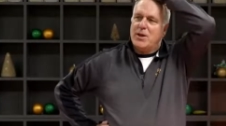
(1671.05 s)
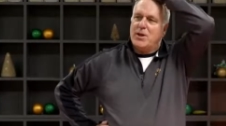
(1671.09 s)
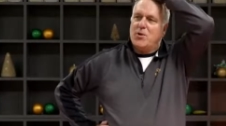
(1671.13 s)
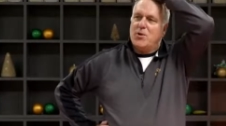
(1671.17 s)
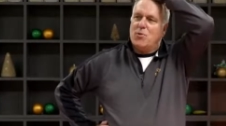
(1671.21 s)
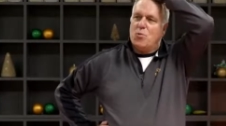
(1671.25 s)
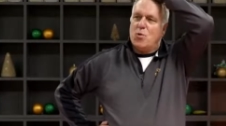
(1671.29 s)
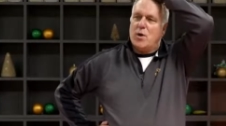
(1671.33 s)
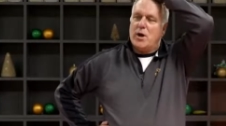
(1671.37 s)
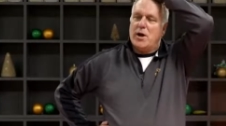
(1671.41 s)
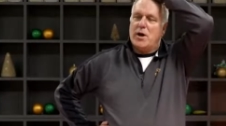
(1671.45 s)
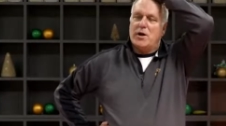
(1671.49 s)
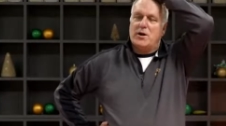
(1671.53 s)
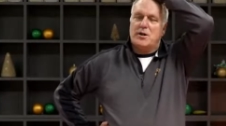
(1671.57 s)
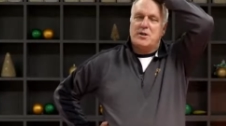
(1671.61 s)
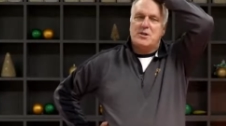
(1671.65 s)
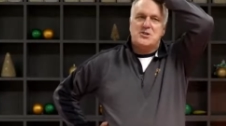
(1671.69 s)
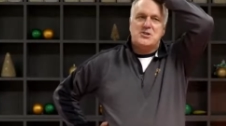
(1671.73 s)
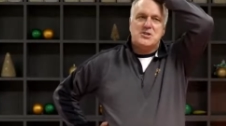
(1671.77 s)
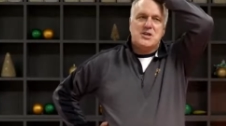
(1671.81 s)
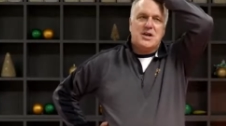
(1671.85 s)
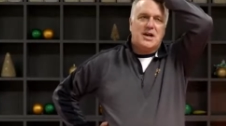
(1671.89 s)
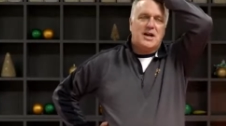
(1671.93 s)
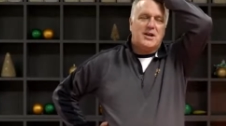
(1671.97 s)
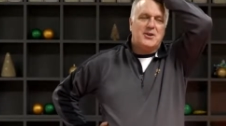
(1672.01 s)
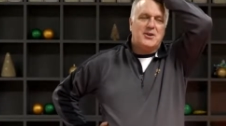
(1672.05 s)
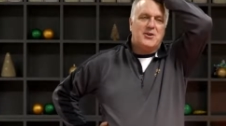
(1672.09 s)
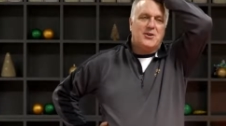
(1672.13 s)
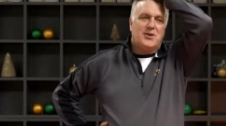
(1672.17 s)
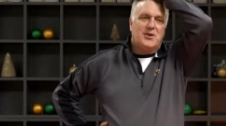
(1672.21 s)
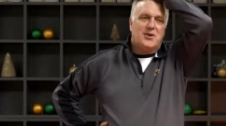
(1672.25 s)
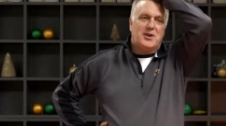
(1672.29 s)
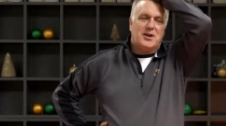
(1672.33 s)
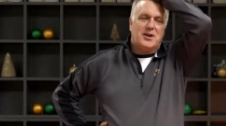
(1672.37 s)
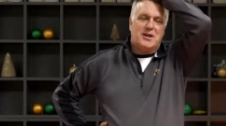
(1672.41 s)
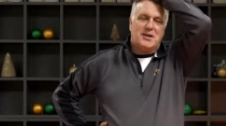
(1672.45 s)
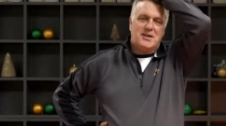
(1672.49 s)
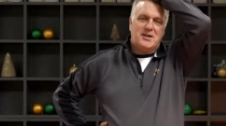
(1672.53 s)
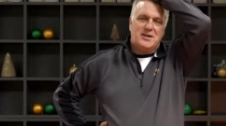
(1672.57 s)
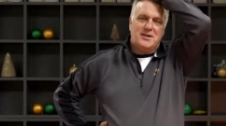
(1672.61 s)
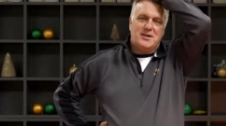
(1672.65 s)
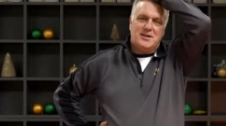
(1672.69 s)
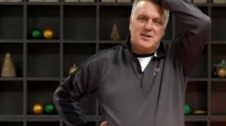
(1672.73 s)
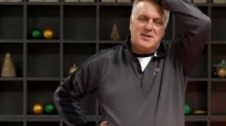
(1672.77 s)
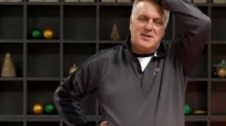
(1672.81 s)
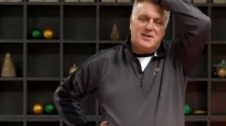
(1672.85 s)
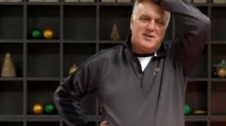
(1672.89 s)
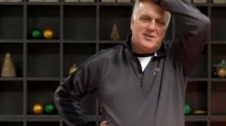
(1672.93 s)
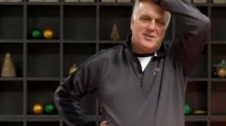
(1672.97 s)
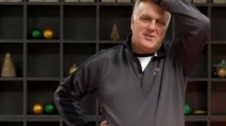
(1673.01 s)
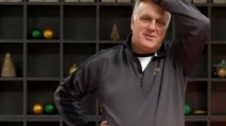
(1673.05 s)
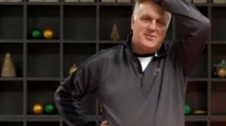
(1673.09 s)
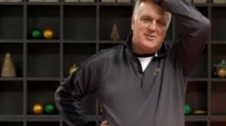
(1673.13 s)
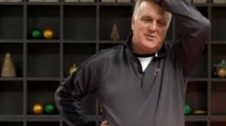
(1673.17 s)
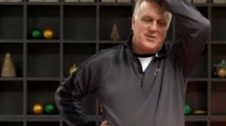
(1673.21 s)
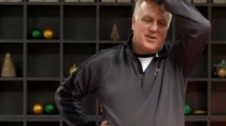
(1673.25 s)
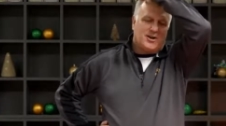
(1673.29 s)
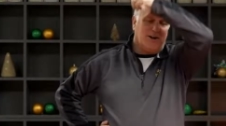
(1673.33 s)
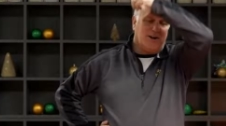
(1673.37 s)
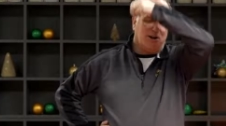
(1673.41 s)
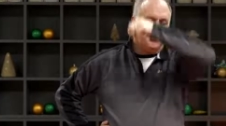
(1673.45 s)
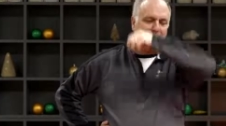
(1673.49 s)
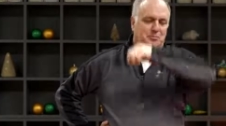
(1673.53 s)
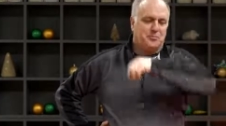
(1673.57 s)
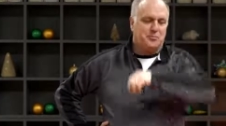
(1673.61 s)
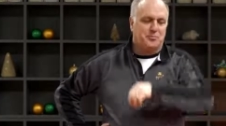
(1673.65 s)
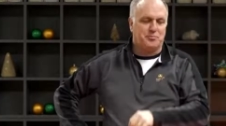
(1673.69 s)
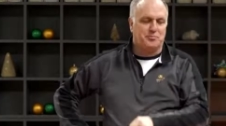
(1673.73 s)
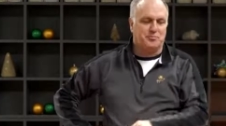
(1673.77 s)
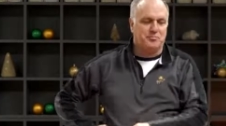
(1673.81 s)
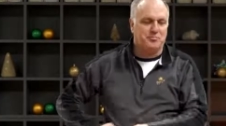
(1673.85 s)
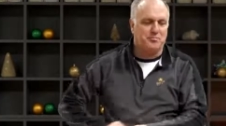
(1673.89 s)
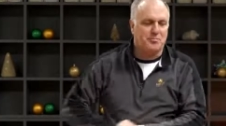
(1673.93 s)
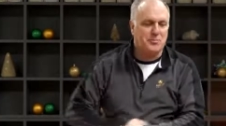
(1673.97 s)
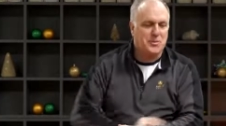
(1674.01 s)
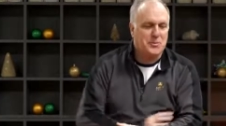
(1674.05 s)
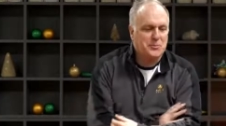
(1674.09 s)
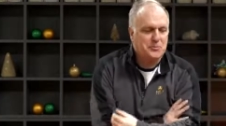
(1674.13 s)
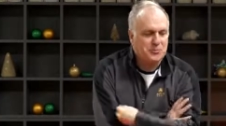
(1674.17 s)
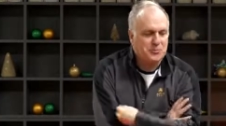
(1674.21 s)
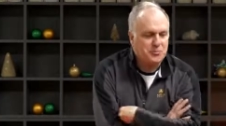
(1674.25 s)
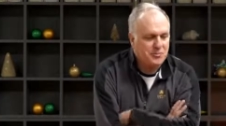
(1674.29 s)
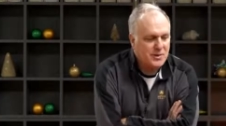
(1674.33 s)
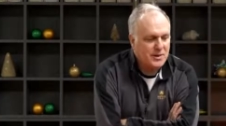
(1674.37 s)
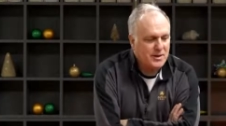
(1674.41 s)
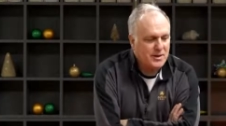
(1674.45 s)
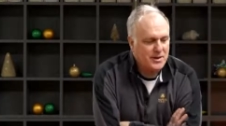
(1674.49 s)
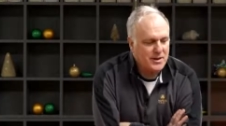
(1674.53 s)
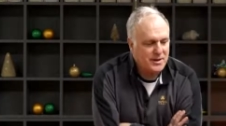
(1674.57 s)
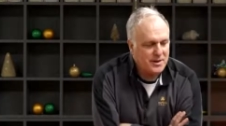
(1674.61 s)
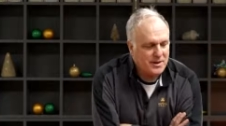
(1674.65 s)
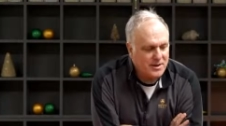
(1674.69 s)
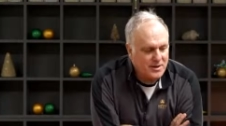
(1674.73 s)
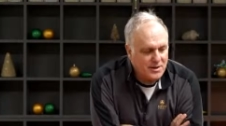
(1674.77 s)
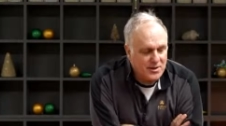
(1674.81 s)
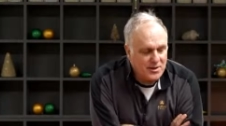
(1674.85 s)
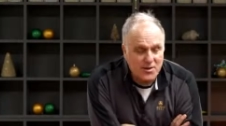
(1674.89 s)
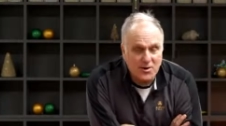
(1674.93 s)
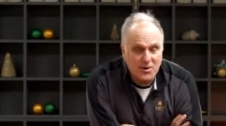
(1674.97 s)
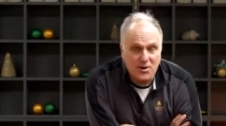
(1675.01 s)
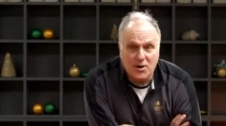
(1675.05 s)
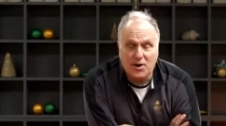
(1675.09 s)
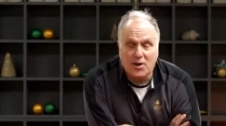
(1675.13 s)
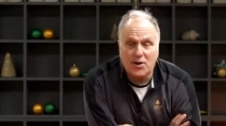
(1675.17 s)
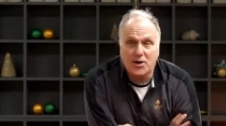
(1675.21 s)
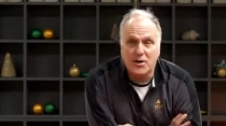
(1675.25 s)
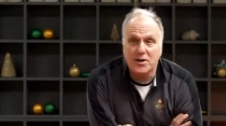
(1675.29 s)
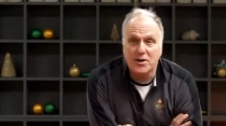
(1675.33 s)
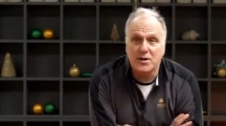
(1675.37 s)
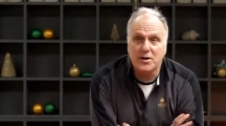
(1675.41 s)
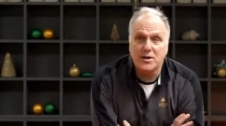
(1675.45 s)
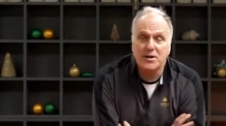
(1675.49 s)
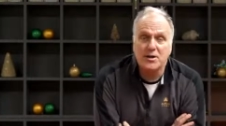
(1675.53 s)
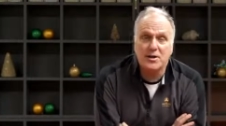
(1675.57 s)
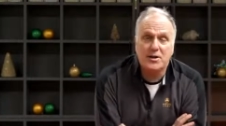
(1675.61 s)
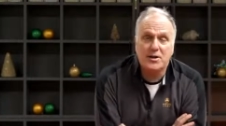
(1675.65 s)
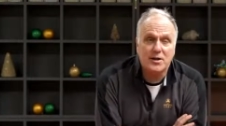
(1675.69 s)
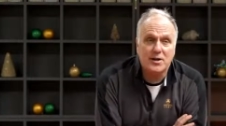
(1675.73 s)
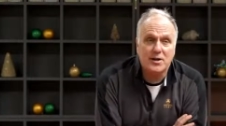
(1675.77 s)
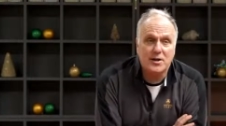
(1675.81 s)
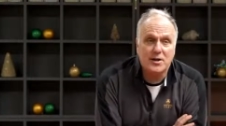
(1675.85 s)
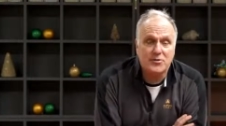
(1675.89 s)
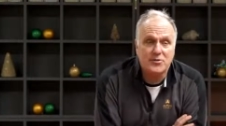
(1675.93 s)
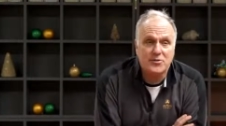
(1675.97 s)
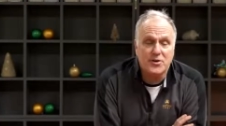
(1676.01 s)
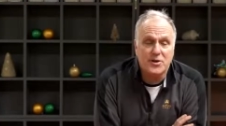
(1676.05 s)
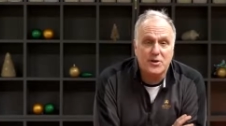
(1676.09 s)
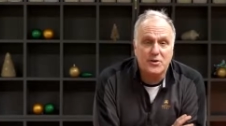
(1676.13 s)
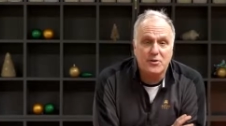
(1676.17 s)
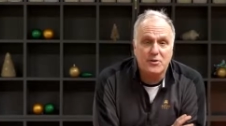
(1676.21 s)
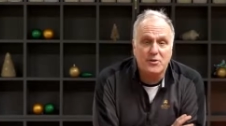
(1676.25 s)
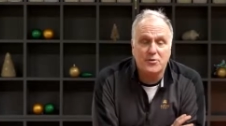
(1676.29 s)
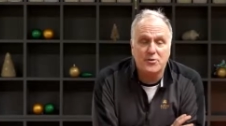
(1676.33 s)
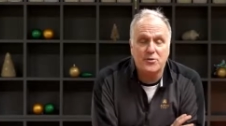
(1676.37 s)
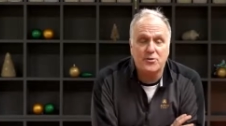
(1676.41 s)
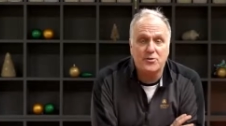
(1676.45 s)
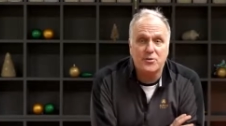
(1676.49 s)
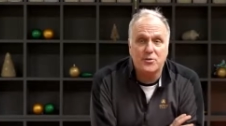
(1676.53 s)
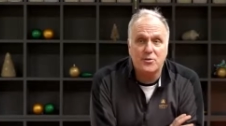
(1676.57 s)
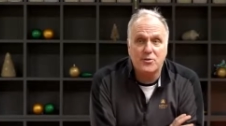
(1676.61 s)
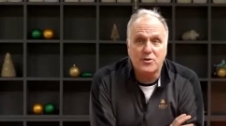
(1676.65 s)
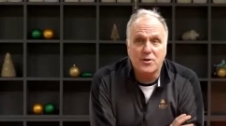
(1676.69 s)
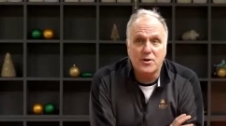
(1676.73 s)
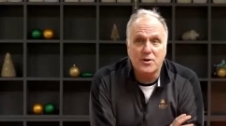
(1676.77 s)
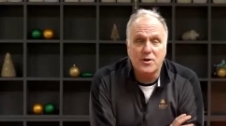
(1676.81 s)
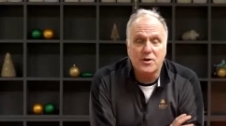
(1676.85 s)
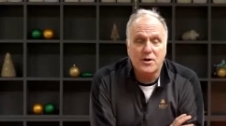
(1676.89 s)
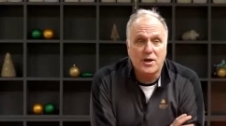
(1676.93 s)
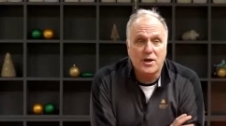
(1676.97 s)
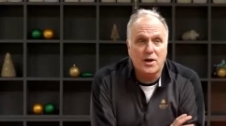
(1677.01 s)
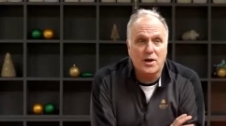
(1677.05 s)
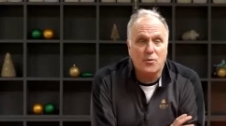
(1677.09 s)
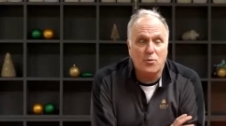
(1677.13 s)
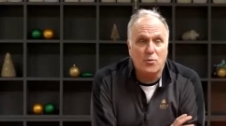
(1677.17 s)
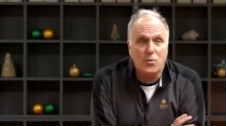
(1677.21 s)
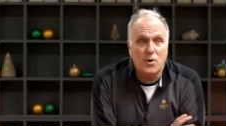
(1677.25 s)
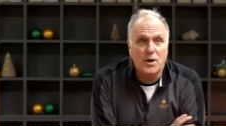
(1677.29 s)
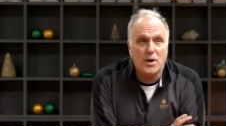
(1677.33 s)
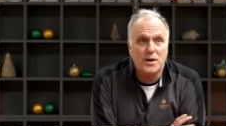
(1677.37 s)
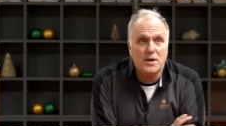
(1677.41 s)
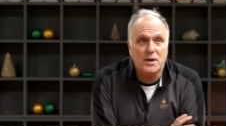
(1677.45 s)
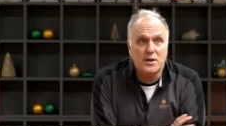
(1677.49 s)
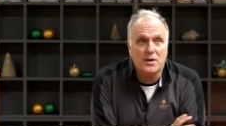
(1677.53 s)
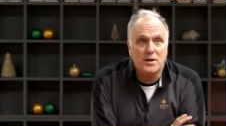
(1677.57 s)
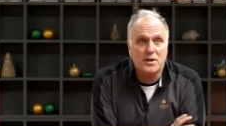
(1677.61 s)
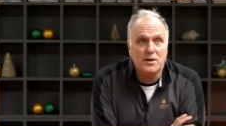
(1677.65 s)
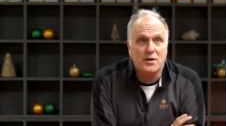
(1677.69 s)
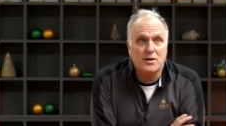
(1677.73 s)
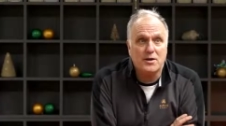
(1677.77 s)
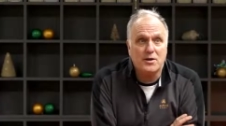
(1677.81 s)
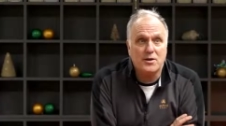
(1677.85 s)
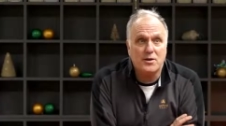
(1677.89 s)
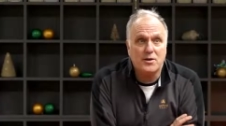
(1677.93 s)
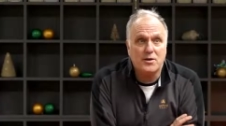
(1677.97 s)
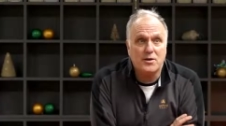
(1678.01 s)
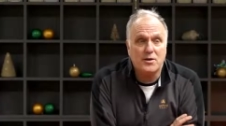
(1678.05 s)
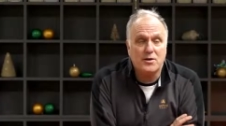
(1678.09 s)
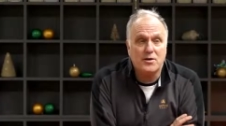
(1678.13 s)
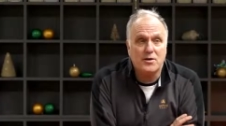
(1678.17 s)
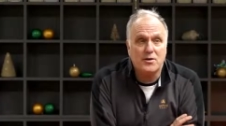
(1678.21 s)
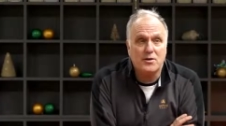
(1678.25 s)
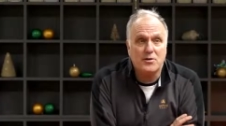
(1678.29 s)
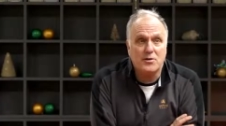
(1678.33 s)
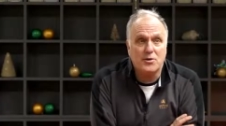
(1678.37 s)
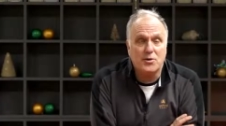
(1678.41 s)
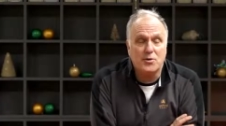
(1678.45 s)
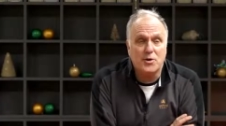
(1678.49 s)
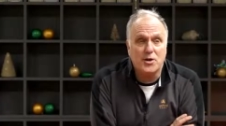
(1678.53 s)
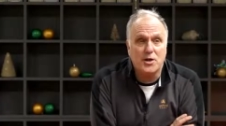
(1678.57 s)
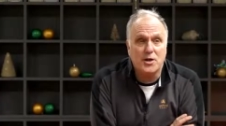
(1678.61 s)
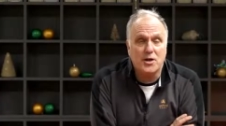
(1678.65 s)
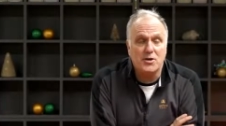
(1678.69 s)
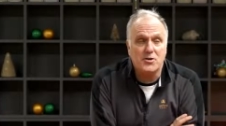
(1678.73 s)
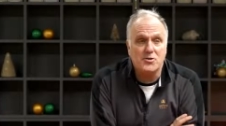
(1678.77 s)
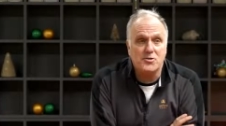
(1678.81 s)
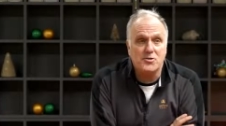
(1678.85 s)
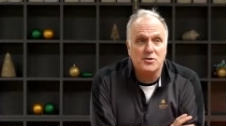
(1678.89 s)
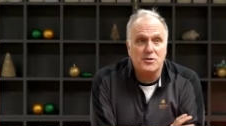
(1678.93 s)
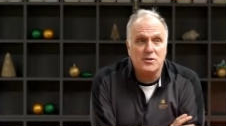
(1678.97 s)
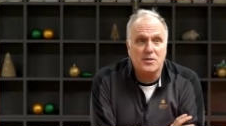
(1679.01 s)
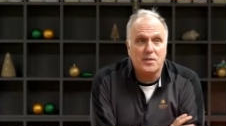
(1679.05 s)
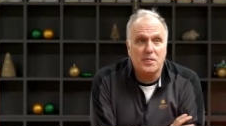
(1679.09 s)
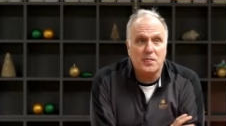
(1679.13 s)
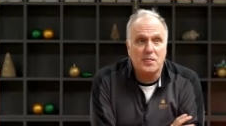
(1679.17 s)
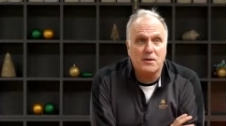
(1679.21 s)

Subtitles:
Where did John Harney start Harney and Sons? At what location?